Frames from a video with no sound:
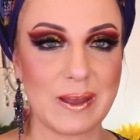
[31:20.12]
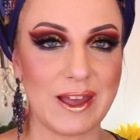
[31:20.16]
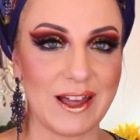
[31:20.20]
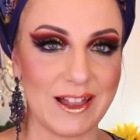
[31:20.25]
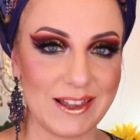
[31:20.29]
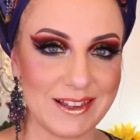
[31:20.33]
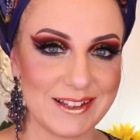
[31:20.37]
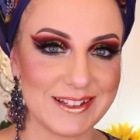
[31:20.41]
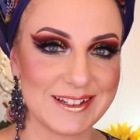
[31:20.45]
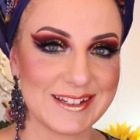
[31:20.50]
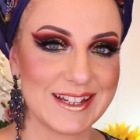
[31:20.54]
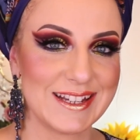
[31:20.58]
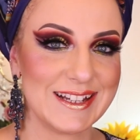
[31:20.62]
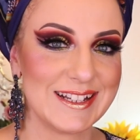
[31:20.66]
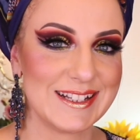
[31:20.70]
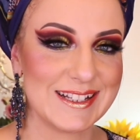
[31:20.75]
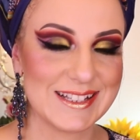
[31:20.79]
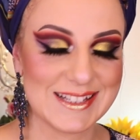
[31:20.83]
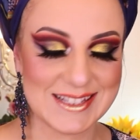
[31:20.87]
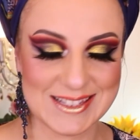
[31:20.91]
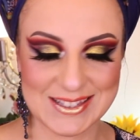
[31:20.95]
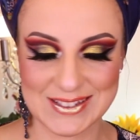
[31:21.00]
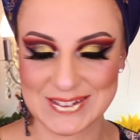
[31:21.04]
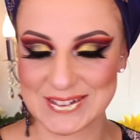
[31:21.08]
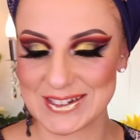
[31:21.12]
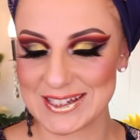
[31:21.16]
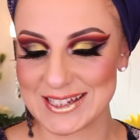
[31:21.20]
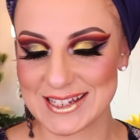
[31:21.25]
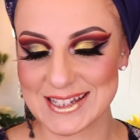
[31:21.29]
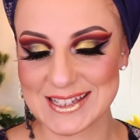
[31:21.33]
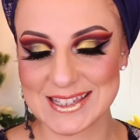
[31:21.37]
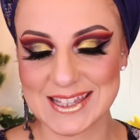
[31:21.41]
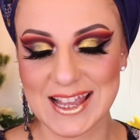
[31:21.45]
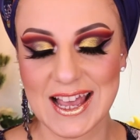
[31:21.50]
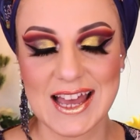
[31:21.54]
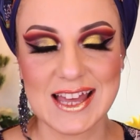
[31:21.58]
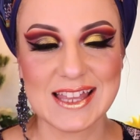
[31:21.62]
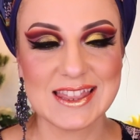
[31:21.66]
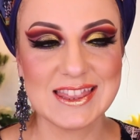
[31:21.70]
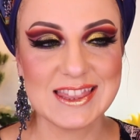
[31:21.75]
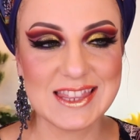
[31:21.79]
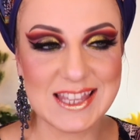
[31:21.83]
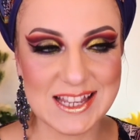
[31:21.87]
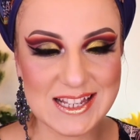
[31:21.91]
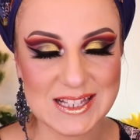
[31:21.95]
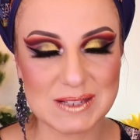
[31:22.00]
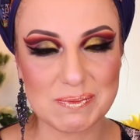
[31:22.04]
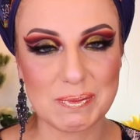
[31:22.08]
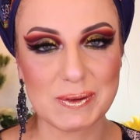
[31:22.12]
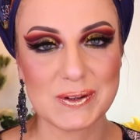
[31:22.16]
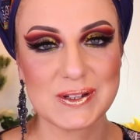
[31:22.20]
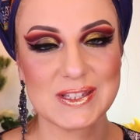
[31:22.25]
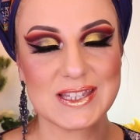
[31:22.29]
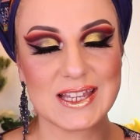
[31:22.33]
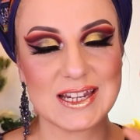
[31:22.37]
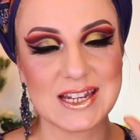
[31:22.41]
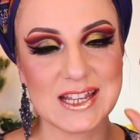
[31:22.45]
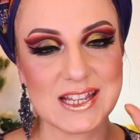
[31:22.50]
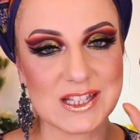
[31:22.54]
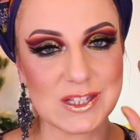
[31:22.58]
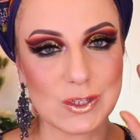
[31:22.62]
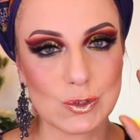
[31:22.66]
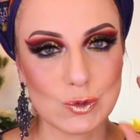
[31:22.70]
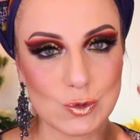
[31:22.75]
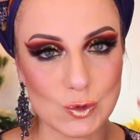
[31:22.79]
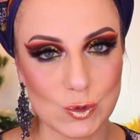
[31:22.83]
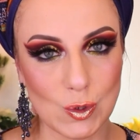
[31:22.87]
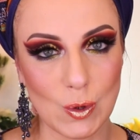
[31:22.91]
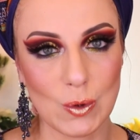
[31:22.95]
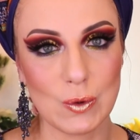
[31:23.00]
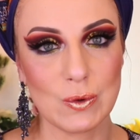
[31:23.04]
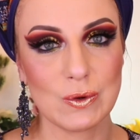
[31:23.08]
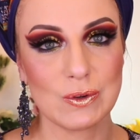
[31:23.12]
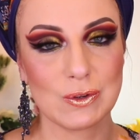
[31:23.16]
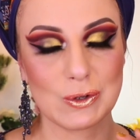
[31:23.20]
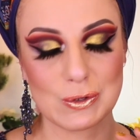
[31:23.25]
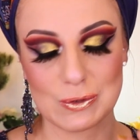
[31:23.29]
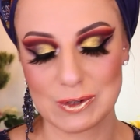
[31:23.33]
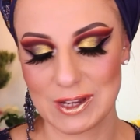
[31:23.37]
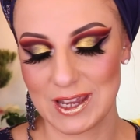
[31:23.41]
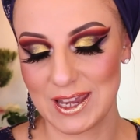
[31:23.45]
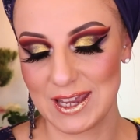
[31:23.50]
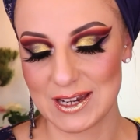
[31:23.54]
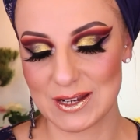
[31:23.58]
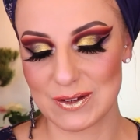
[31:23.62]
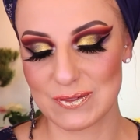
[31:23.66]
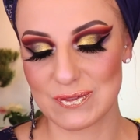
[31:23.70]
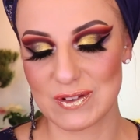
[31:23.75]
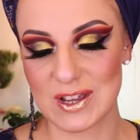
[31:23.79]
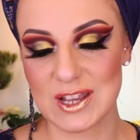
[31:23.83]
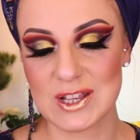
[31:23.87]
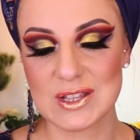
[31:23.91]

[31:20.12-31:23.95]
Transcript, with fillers: palette. Sweeties, this person is so creative.